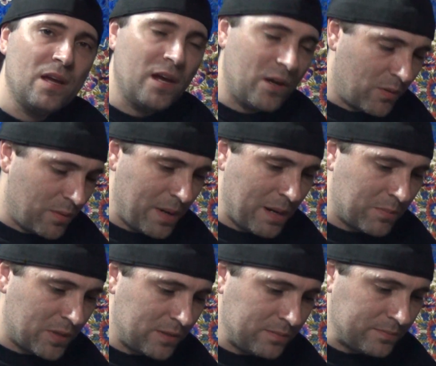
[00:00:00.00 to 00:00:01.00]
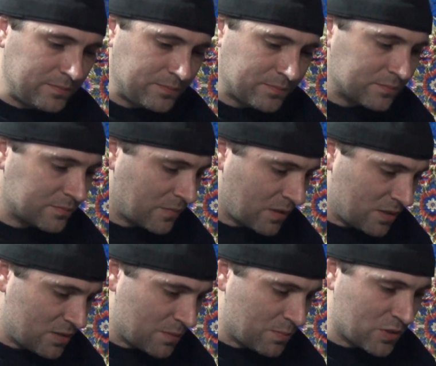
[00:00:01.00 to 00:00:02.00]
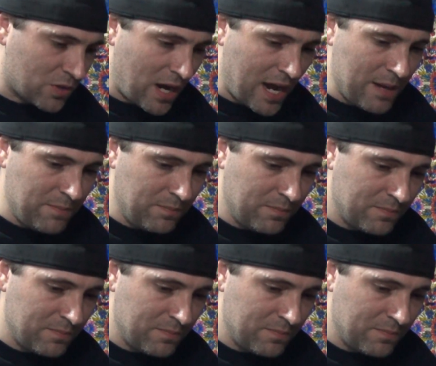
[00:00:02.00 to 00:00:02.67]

And remember, subscribe.